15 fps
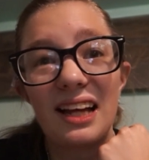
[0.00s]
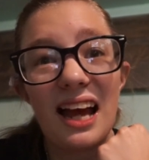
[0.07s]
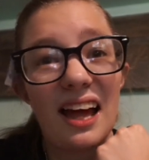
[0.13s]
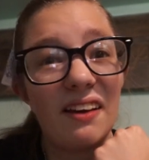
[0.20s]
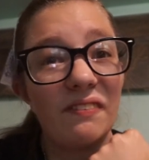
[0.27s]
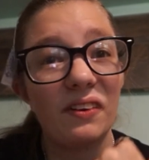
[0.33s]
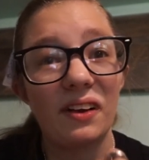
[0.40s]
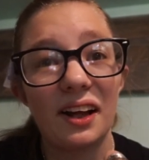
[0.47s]

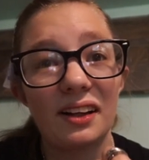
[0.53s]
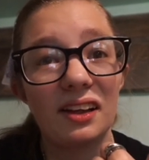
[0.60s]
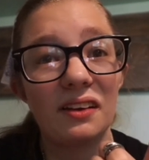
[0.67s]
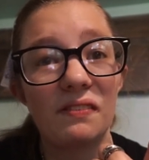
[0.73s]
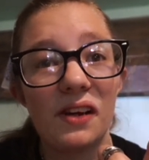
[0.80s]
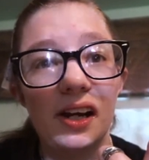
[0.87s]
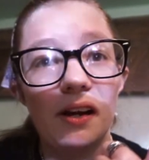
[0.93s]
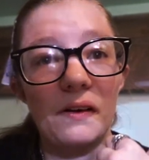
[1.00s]
And if you like this
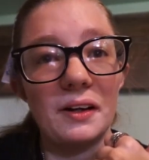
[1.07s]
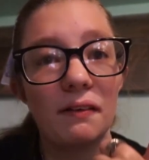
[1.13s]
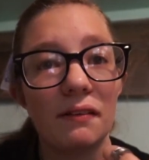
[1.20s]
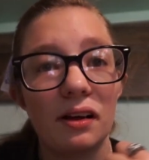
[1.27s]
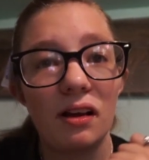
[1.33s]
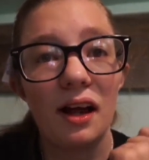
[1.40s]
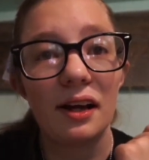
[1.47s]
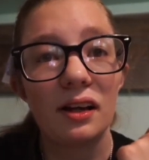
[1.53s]
video, give it
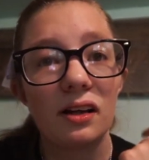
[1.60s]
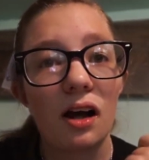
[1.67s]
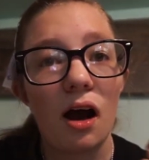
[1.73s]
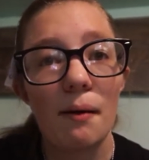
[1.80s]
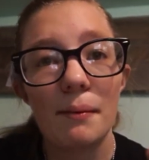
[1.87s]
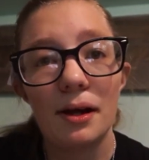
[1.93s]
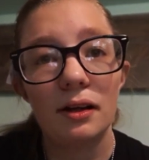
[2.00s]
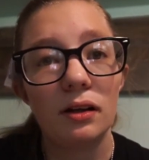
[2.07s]
a like,
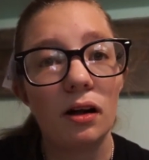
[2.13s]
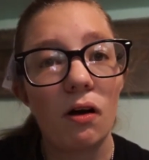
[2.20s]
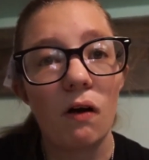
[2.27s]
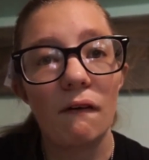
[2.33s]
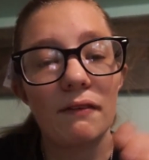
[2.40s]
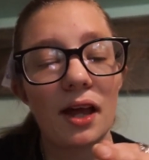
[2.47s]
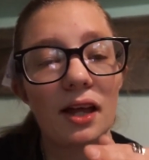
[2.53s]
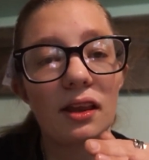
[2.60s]
comment,
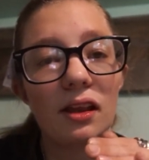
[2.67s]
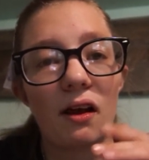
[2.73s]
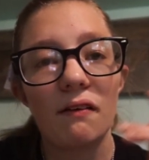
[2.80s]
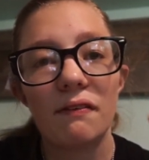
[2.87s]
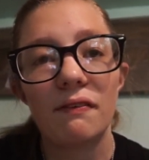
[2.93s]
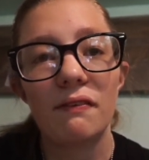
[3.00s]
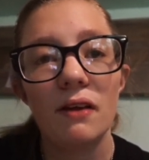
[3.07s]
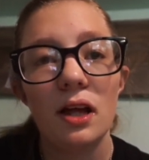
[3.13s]
all of that
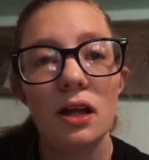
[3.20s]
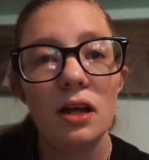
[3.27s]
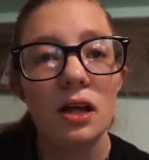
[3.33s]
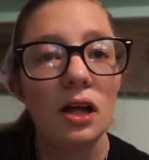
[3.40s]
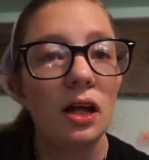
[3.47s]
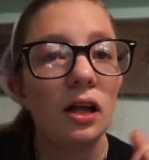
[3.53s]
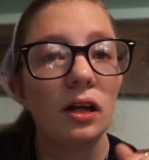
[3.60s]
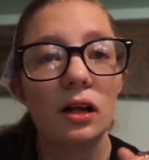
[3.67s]
stuff.
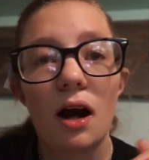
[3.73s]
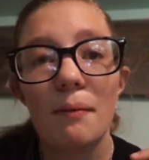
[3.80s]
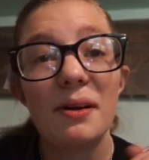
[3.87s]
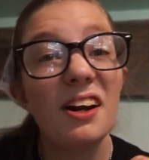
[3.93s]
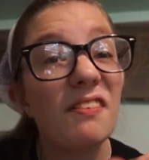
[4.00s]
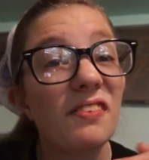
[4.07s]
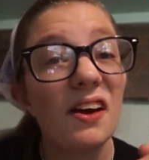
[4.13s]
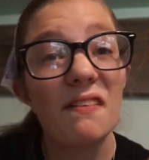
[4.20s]

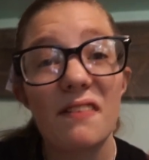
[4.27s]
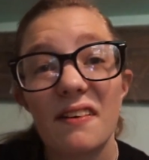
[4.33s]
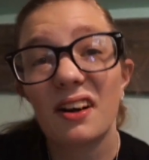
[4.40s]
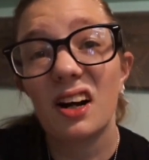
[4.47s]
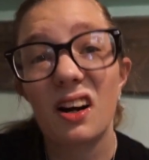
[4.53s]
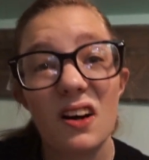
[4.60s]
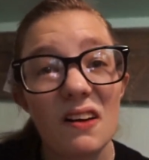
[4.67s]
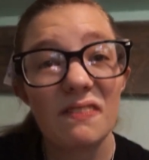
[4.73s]
Comment if you ever
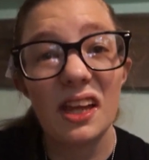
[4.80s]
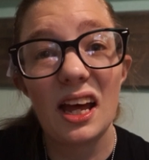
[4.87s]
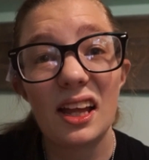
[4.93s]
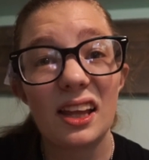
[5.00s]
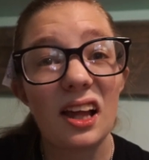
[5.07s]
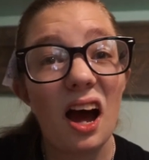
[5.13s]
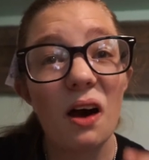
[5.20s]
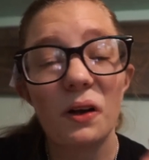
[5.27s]
heard of
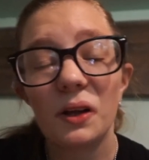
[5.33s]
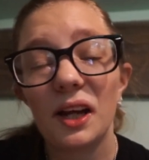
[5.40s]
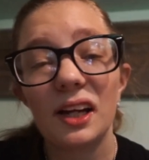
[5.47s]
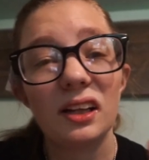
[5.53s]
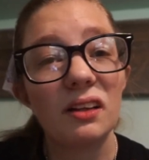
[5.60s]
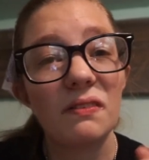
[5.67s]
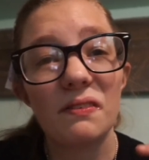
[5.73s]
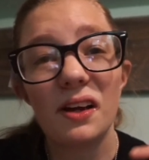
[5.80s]
this. I'll
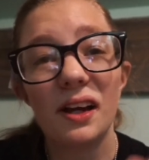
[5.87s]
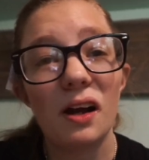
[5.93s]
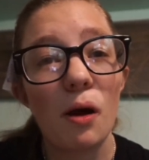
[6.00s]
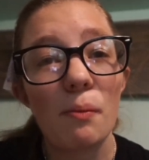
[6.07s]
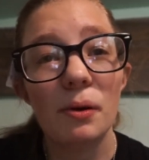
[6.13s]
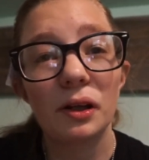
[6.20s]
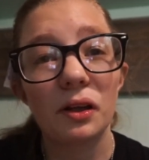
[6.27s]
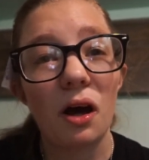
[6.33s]
link the video
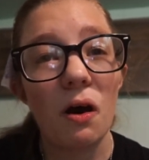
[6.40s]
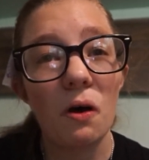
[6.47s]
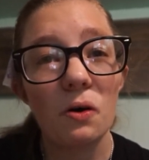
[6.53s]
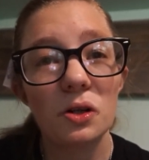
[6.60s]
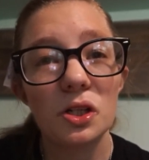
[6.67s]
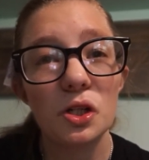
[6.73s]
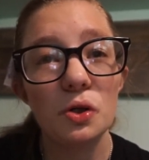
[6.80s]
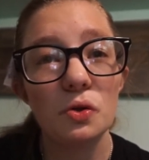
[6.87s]

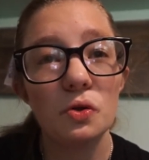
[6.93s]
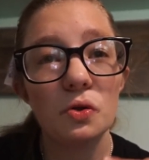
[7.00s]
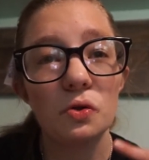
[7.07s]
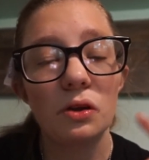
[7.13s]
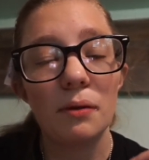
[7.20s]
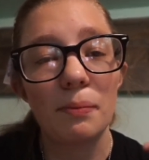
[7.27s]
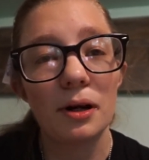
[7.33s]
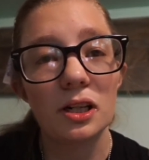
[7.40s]
below to
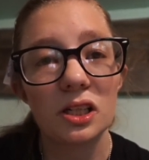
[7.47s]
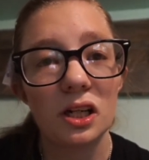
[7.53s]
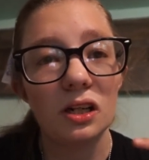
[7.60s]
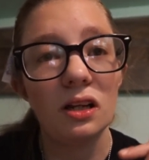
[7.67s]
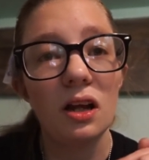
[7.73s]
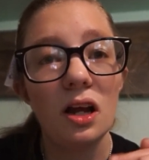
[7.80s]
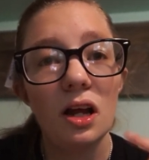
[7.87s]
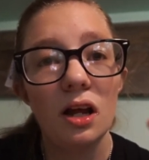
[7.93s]

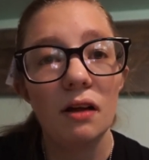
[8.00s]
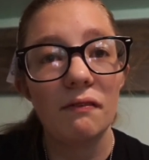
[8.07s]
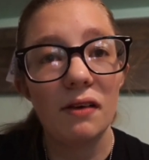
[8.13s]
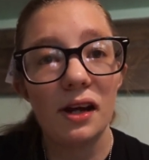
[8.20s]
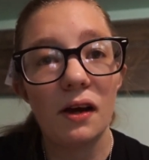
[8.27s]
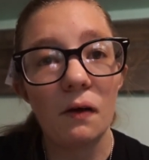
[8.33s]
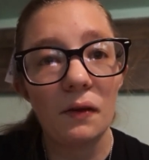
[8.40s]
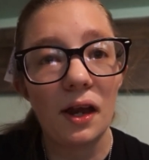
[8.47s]
the
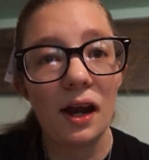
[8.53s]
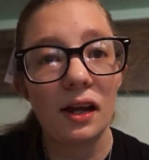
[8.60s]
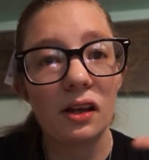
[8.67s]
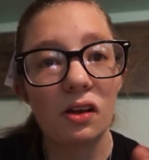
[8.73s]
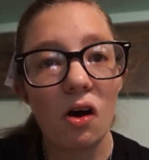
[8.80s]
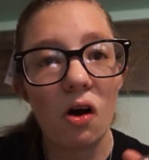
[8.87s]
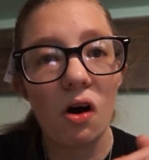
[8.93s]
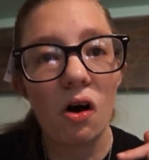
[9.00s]
video that I
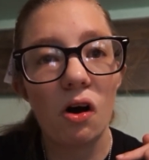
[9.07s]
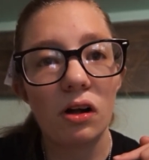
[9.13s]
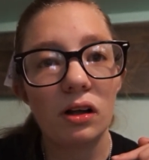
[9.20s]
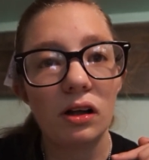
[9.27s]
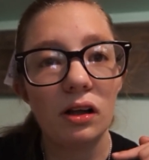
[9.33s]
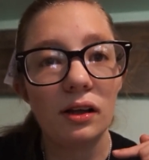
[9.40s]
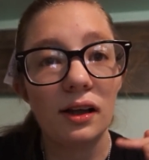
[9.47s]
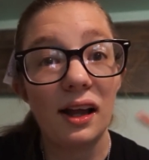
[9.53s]
saw
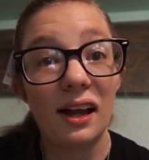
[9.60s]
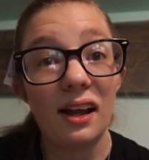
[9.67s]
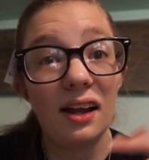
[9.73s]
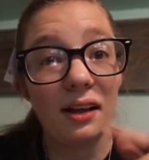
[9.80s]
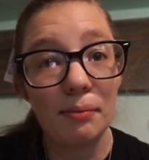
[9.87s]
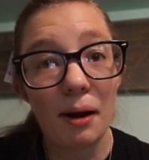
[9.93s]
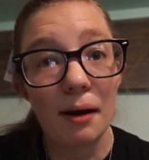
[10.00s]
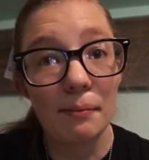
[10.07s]
that
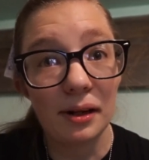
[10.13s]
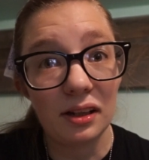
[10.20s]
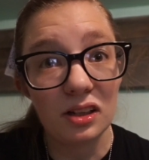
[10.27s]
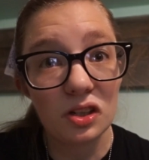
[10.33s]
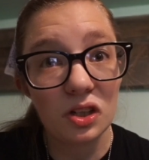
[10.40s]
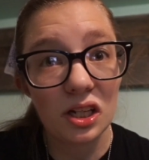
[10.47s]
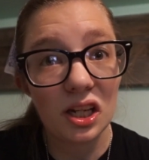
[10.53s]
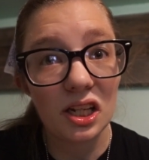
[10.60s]
inspired me to
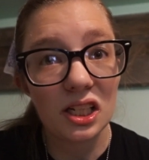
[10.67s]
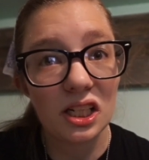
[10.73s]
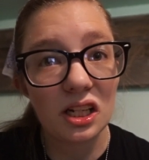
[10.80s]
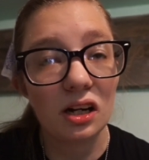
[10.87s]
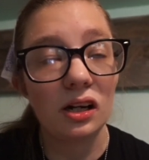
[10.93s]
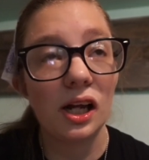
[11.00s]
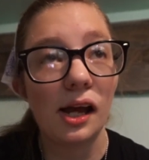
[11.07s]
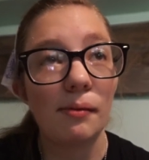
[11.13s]
do this.
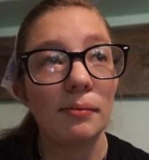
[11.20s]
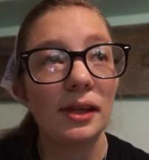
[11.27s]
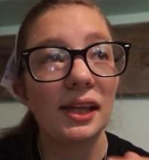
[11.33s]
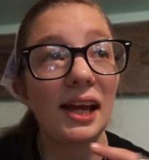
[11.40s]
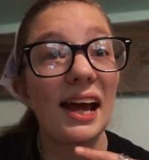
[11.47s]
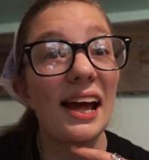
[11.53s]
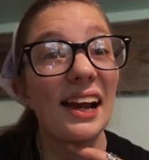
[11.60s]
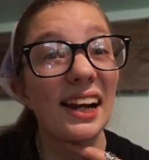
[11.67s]
Her name's
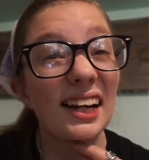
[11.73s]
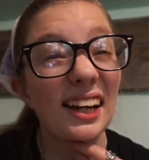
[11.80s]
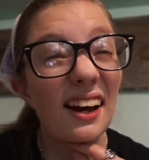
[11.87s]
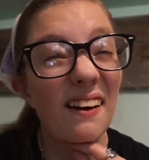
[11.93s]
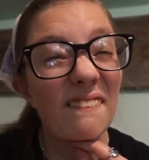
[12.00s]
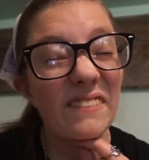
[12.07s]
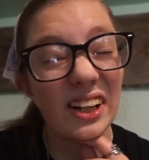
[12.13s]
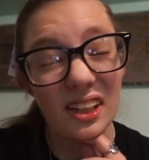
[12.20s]

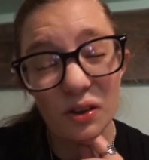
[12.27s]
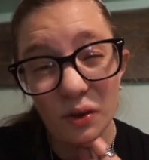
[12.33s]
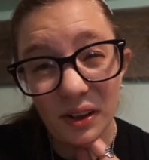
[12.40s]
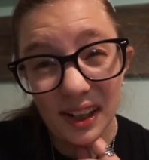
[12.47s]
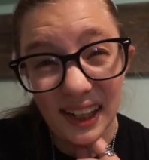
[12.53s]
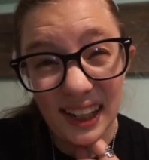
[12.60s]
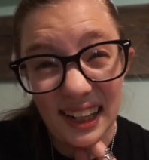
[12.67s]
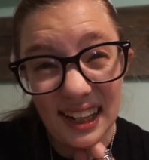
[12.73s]
Annika
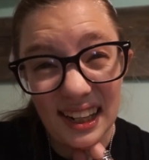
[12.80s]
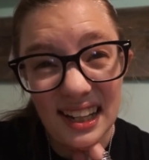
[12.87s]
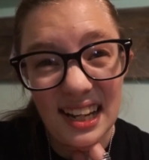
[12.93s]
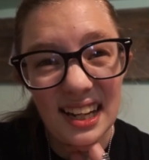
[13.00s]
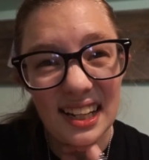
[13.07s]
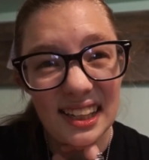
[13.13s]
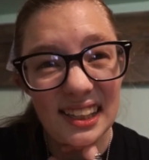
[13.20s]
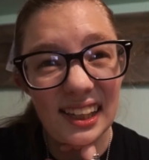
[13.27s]
Victoria.
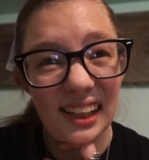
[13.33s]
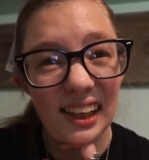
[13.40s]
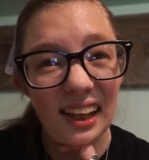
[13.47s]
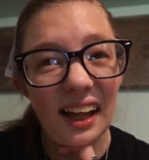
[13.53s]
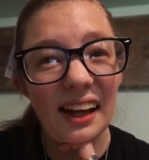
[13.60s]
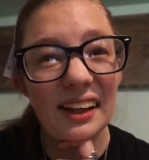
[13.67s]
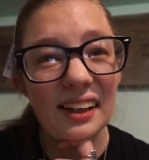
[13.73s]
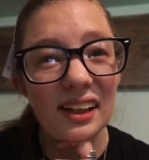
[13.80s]
She
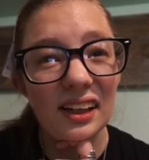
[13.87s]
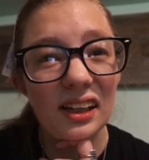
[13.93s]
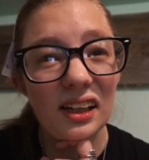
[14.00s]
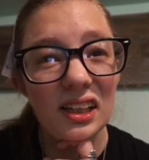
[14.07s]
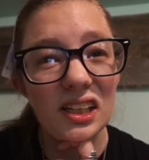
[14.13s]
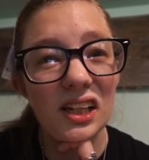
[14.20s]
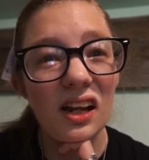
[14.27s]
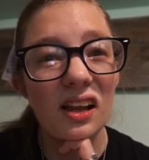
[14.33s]

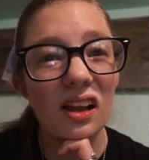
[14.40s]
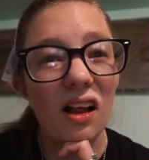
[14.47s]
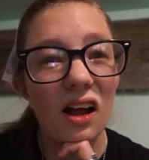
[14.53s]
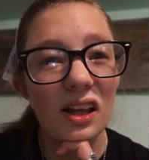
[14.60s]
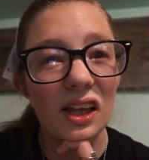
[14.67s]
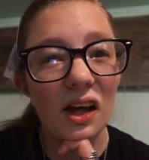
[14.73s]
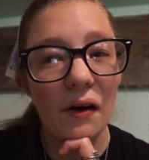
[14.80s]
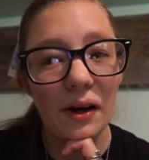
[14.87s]
does a
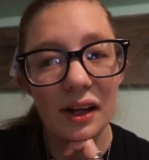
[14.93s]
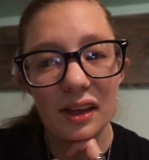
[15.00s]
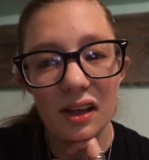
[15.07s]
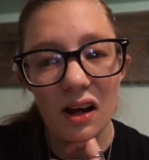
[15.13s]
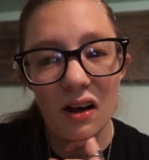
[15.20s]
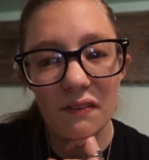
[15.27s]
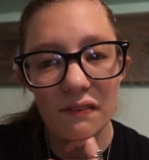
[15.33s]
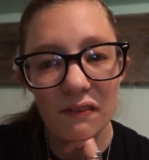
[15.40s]
lot of sewing
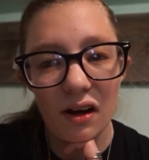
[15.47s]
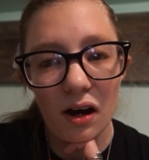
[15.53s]
stuff.